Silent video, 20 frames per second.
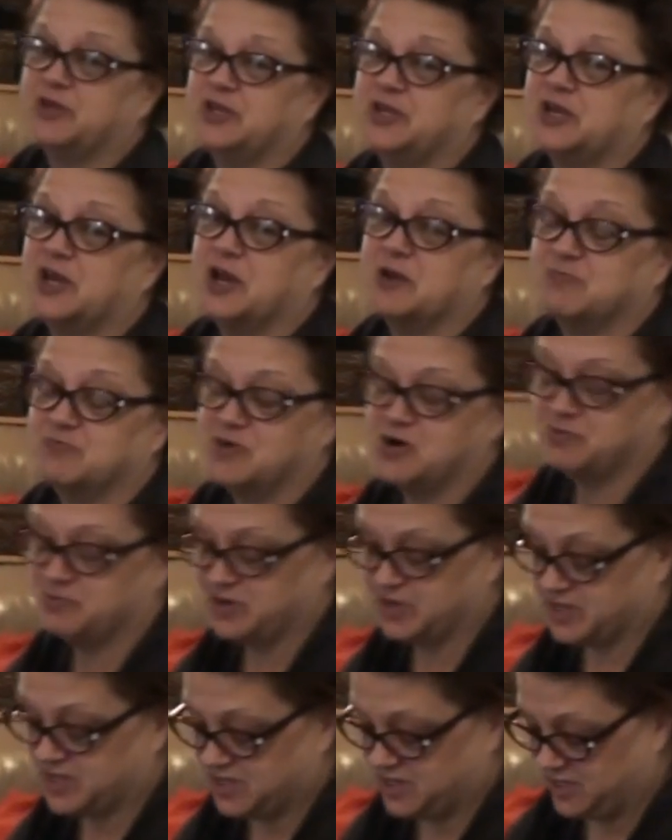me, and
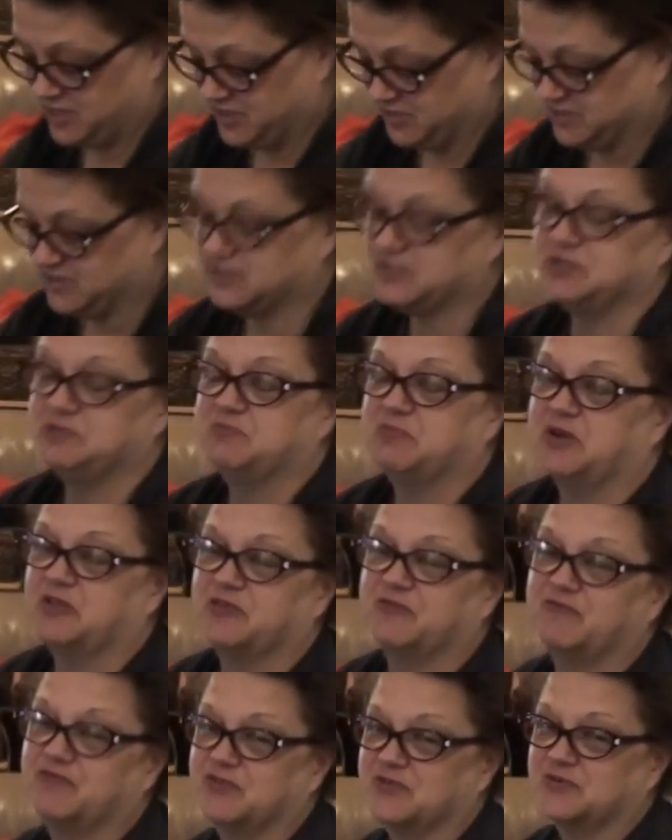Mama Kitty will sleep
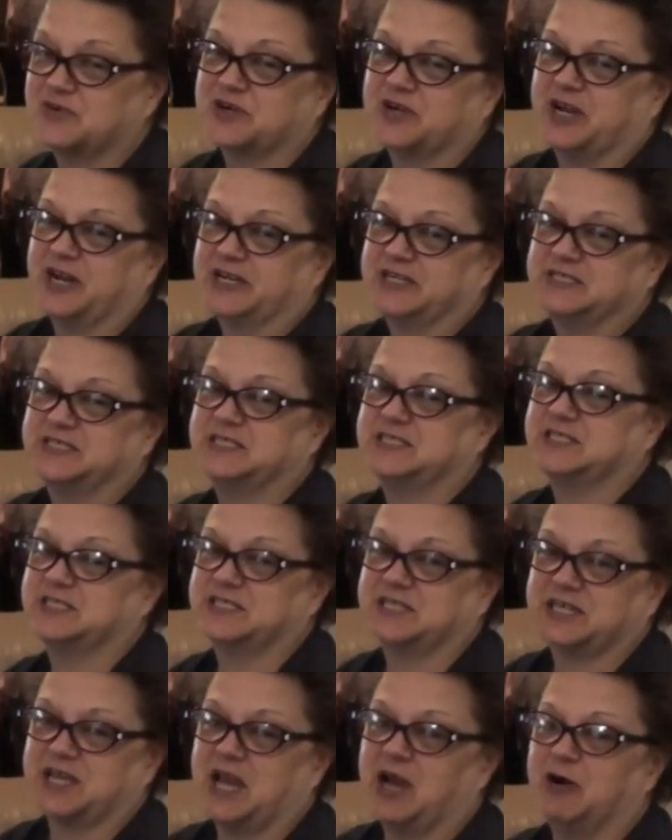on the floor next
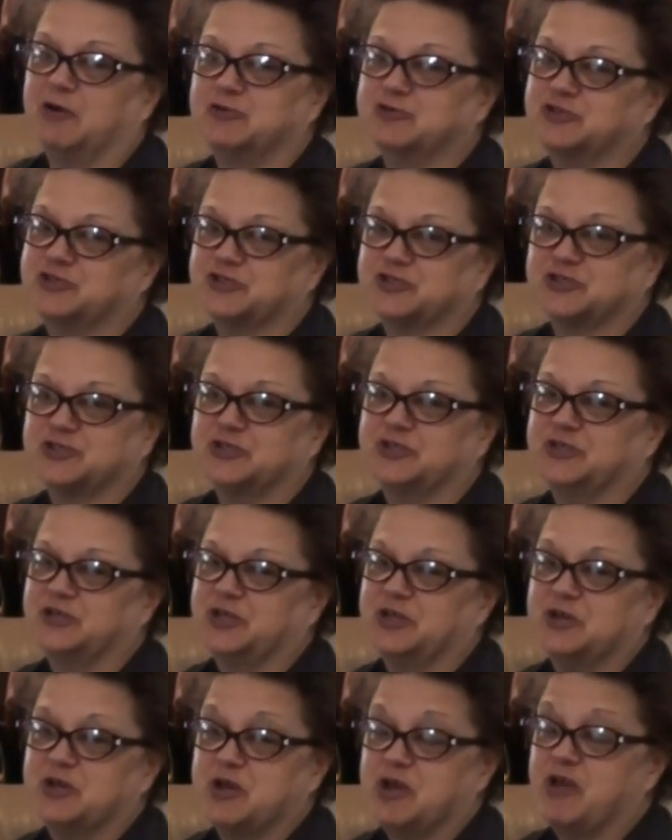to the couch.
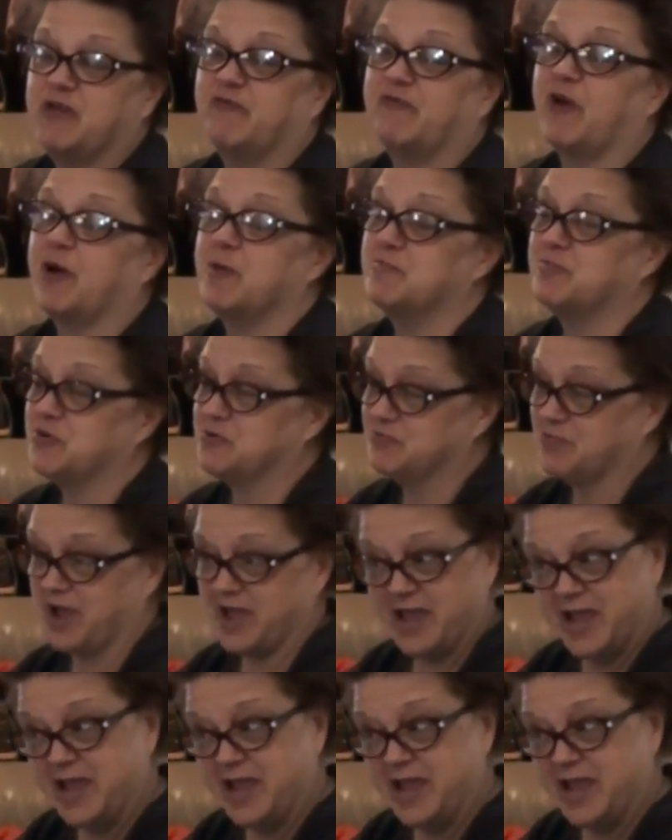Cool. If I put my